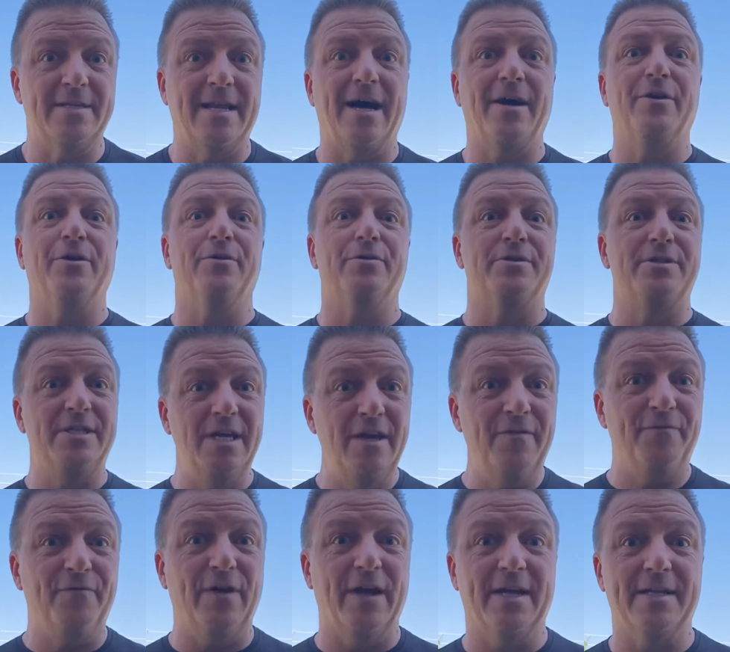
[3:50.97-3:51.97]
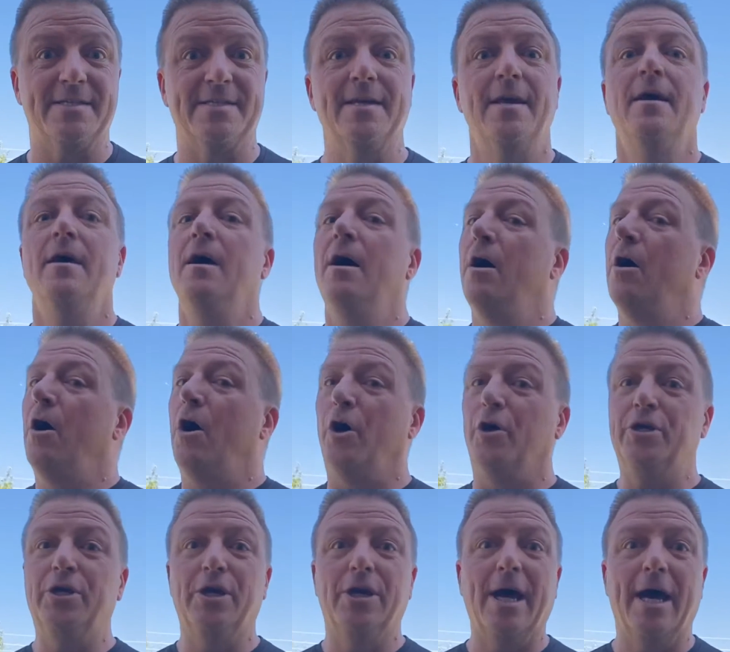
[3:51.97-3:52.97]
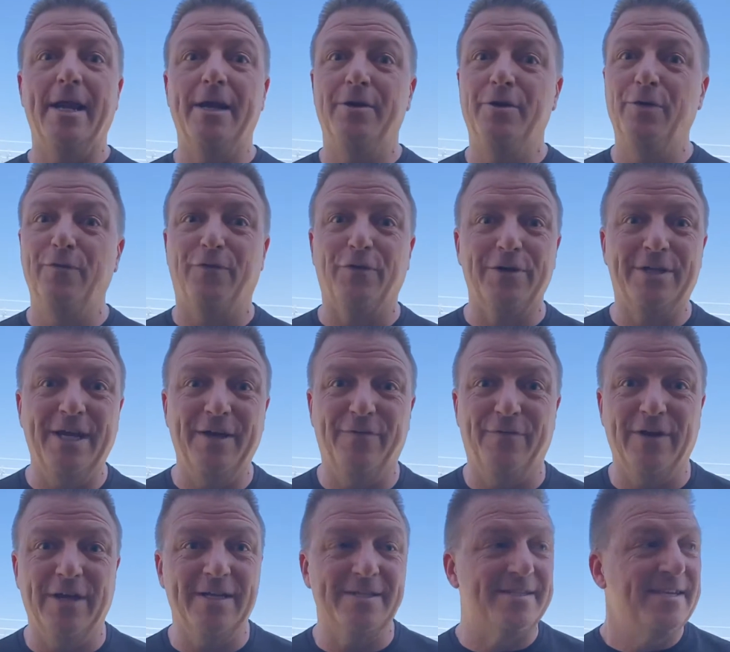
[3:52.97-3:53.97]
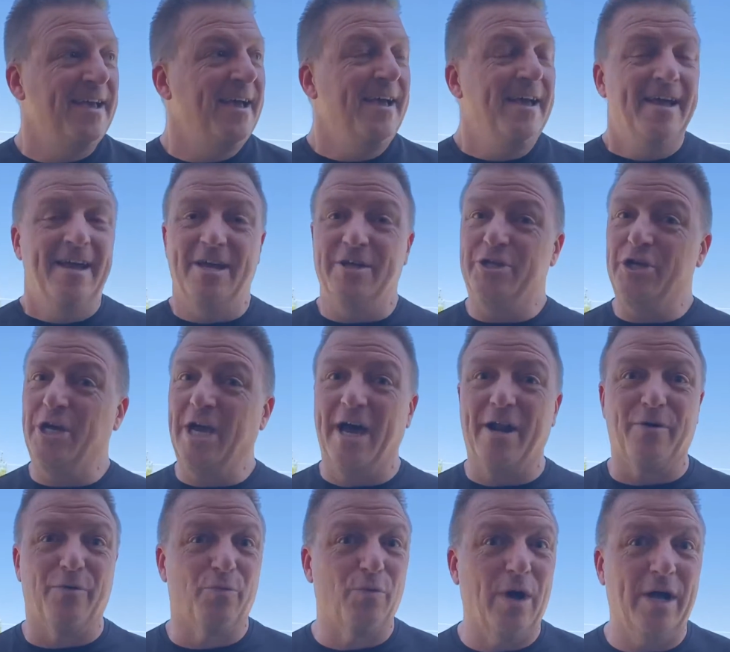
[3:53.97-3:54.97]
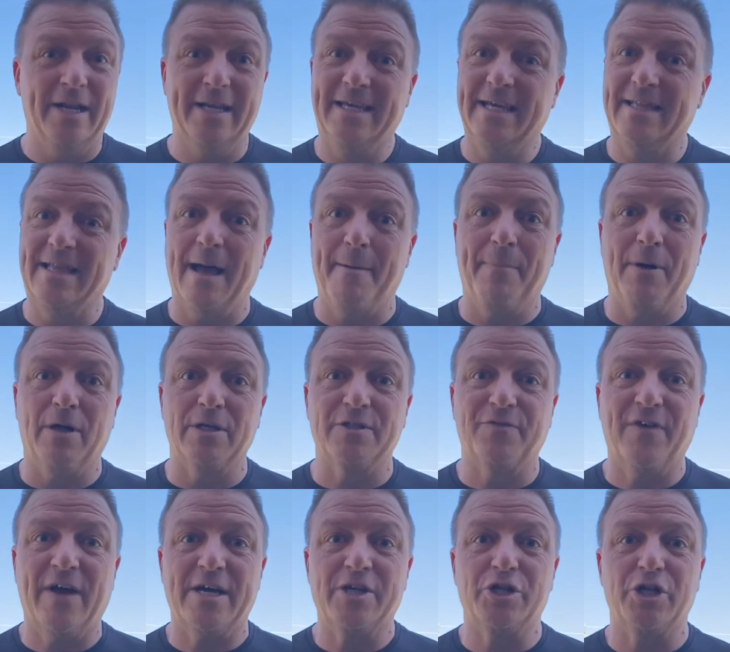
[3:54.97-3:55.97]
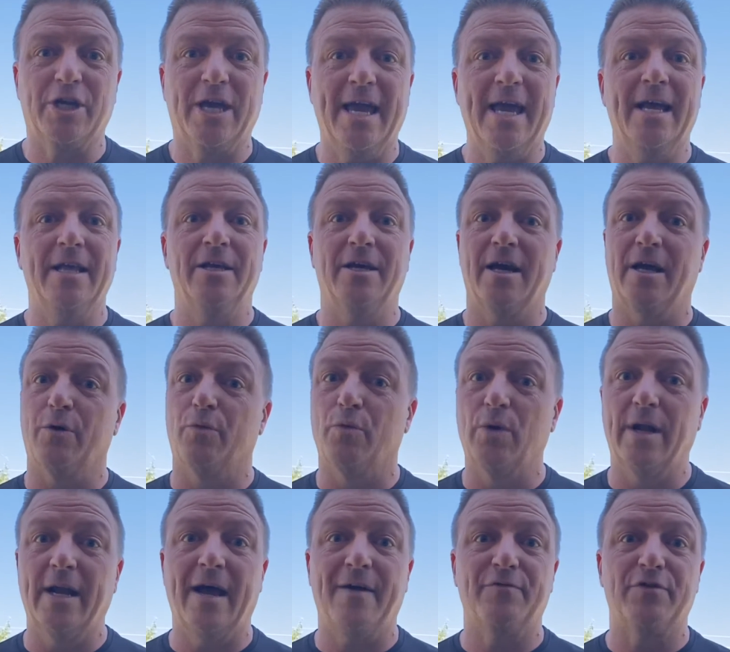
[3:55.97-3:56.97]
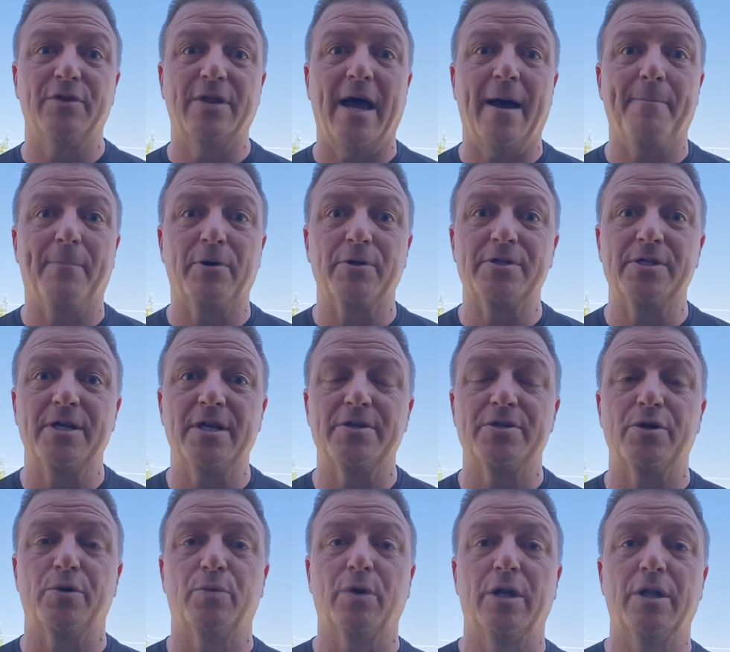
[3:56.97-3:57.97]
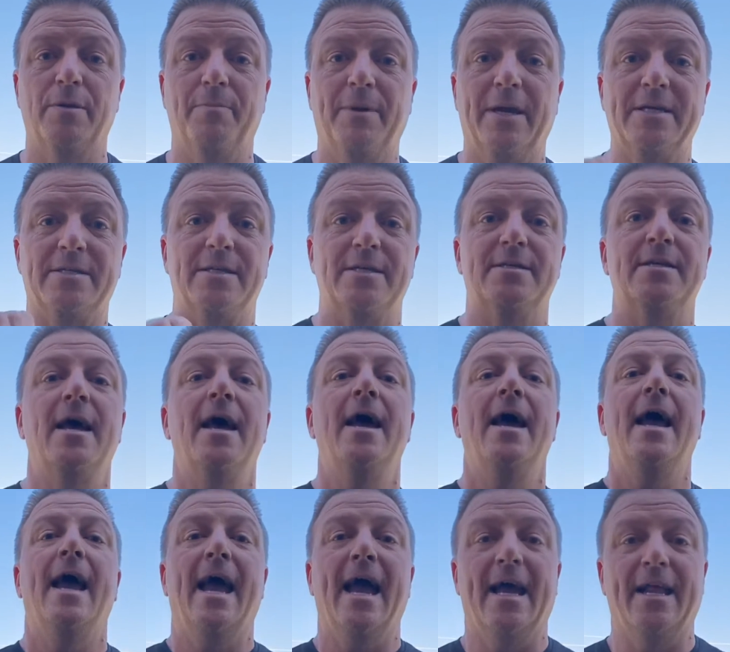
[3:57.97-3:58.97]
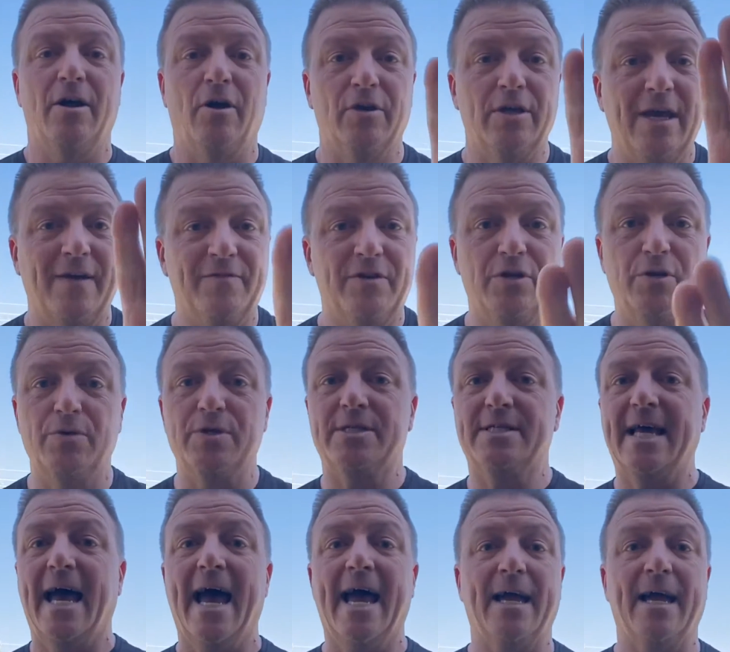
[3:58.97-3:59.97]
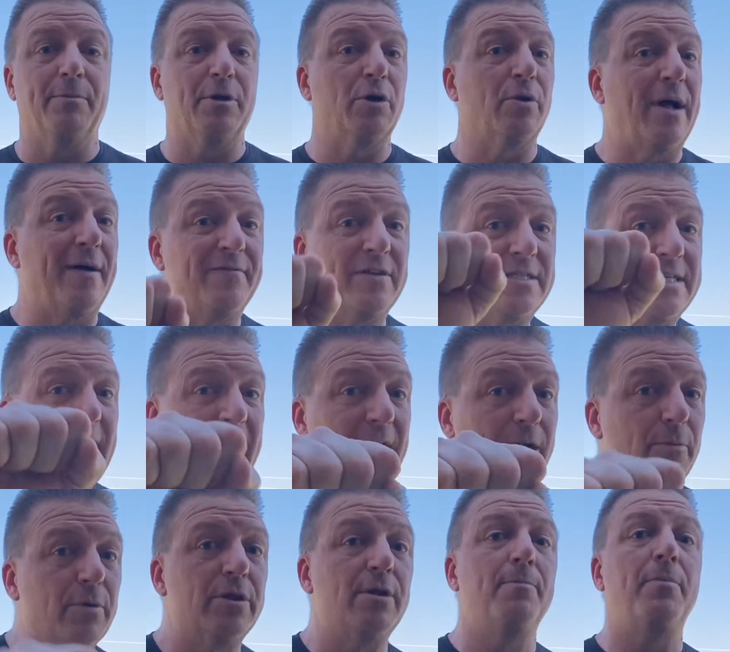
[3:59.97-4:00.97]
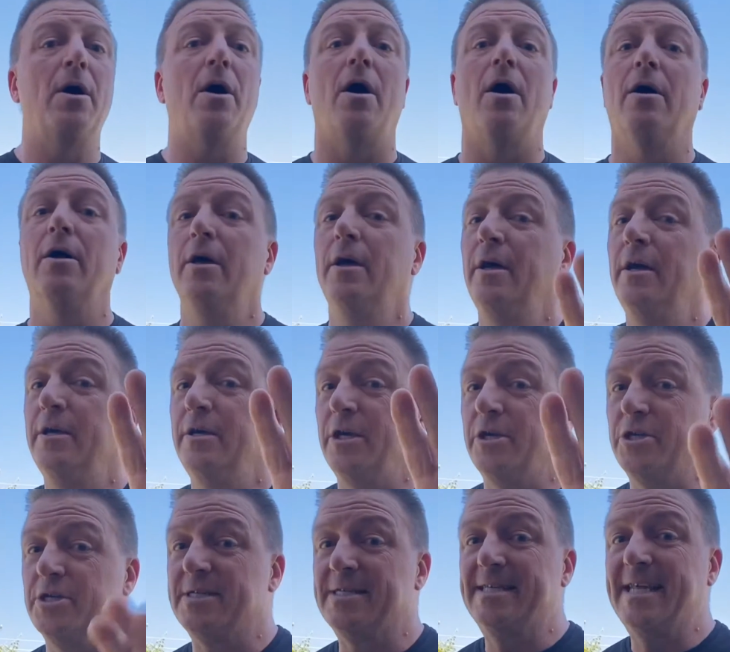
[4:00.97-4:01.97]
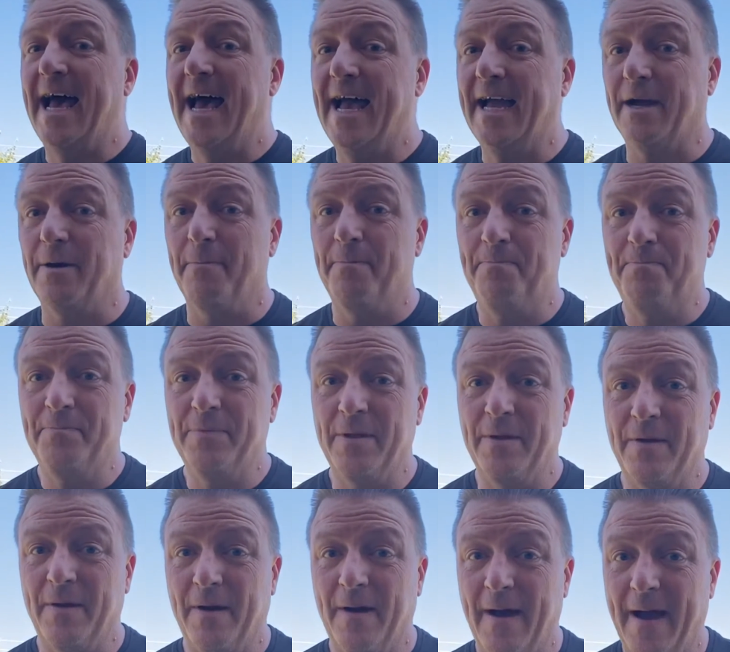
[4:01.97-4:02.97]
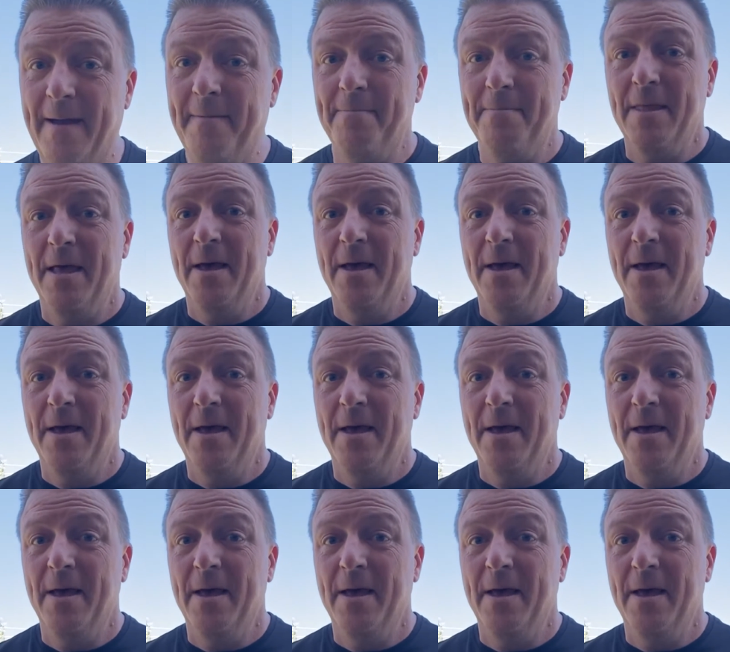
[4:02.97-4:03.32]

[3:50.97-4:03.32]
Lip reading: Now your defense, all you gotta do for defense is you gotta run and get that ball as fast as you can. You gotta run after that person as they're running the bases, and all you have to do is tag don't have to tag them with the ball, you just tag them, all right?